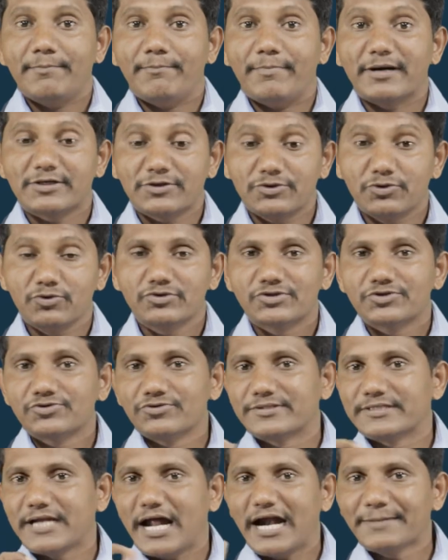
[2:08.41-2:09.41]
But you
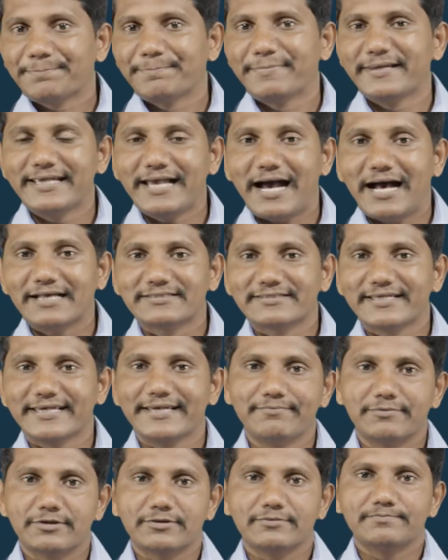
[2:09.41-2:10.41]
should not be
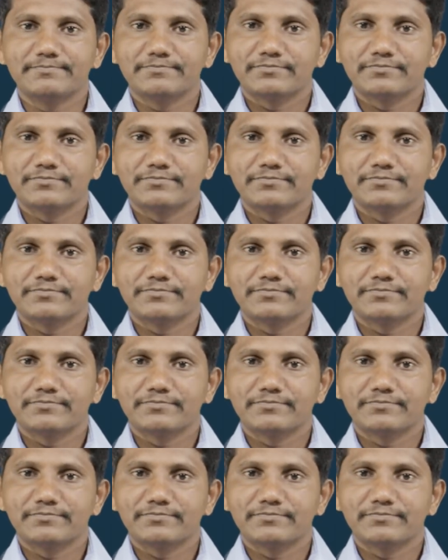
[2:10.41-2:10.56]
ashamed.